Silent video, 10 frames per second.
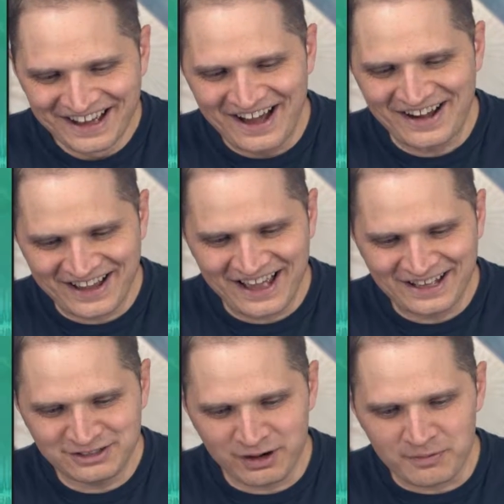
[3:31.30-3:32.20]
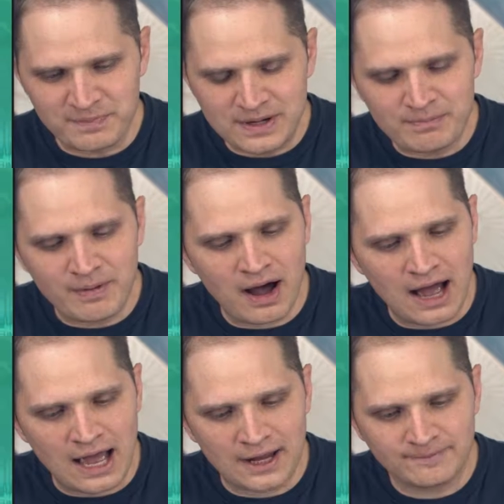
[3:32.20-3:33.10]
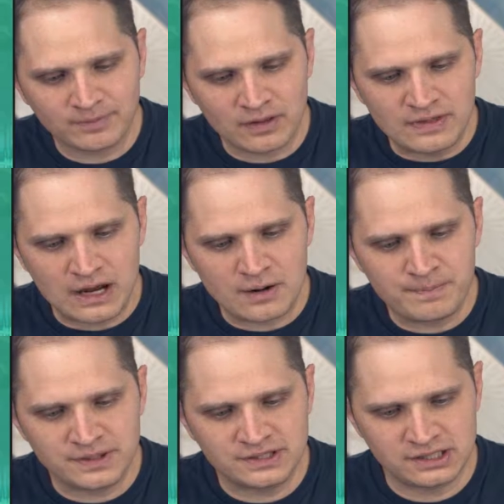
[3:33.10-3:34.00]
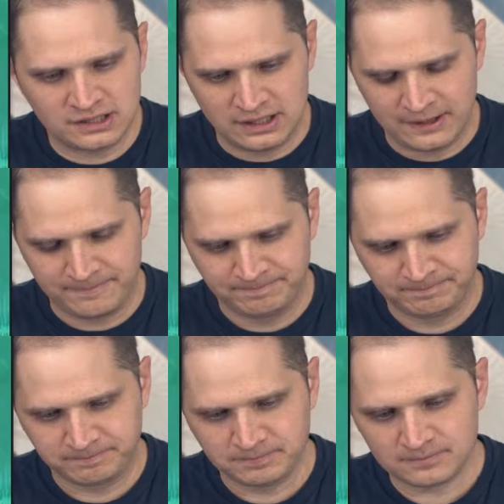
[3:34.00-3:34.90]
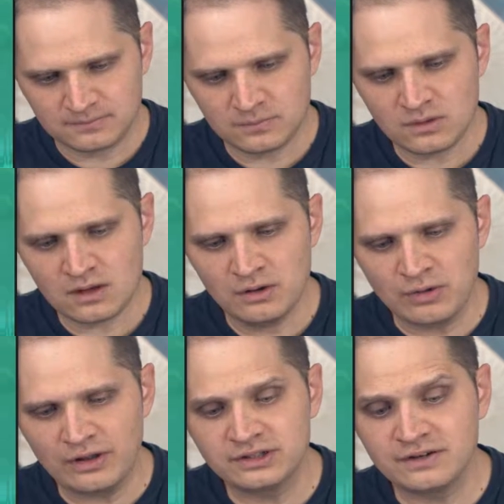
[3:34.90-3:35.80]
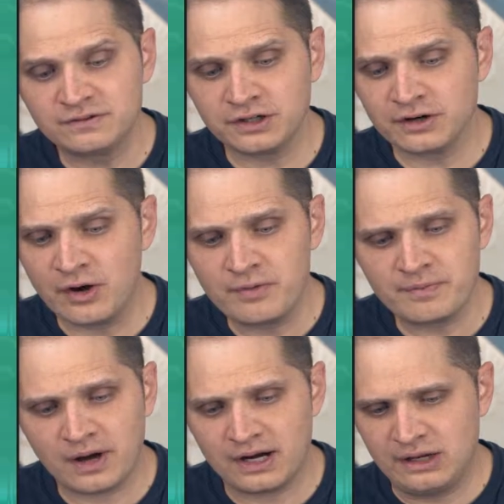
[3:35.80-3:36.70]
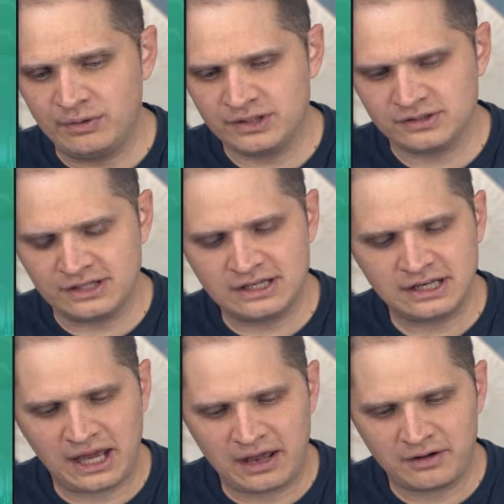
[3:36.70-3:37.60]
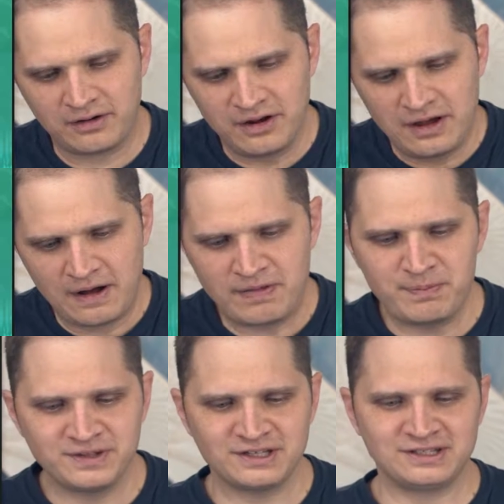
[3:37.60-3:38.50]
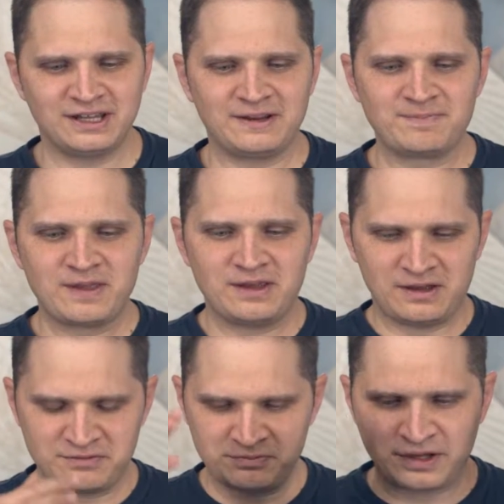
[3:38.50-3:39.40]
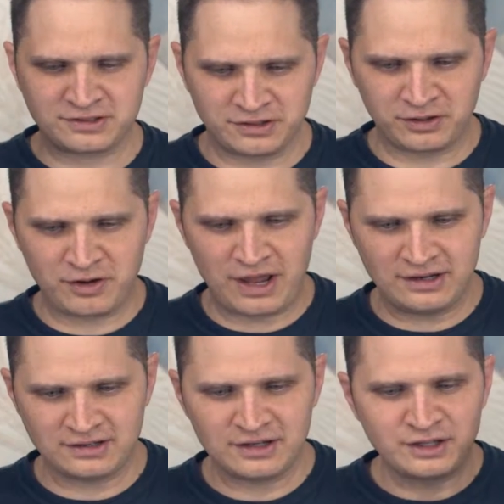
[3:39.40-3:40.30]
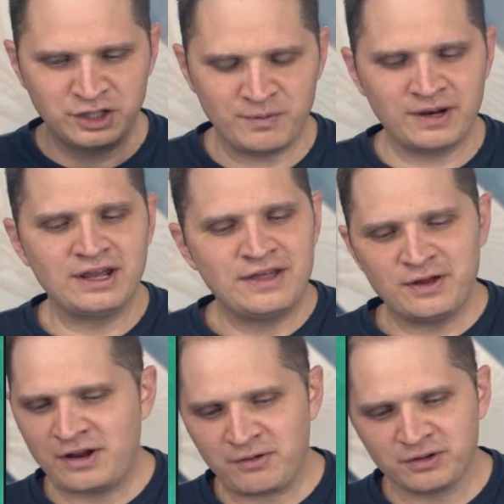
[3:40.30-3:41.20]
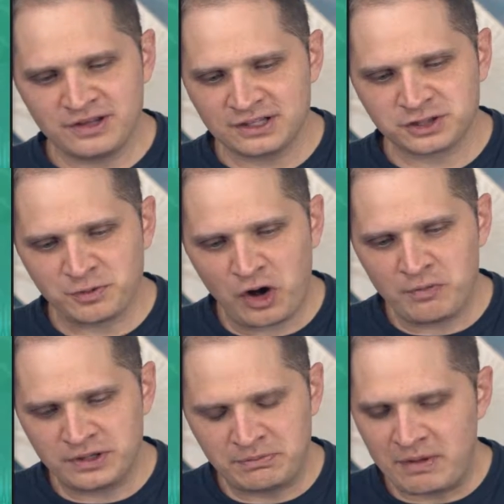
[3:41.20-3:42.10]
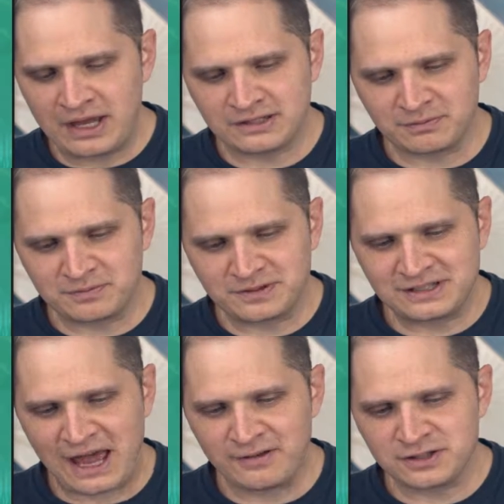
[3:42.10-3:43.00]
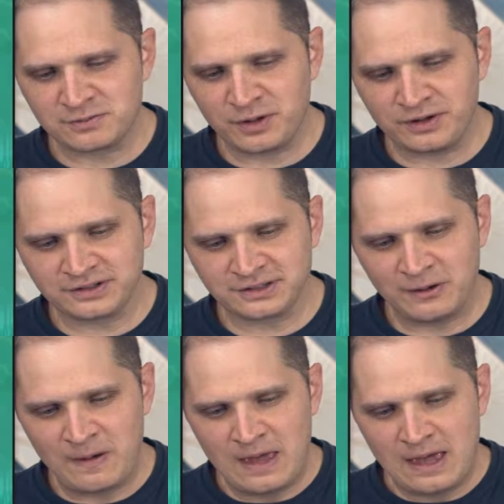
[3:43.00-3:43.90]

Okay, it's weird. By their positioning relative to your own body, which is an indicator of the positioning next to the grand human. They're not really this small, but it makes them sound small. So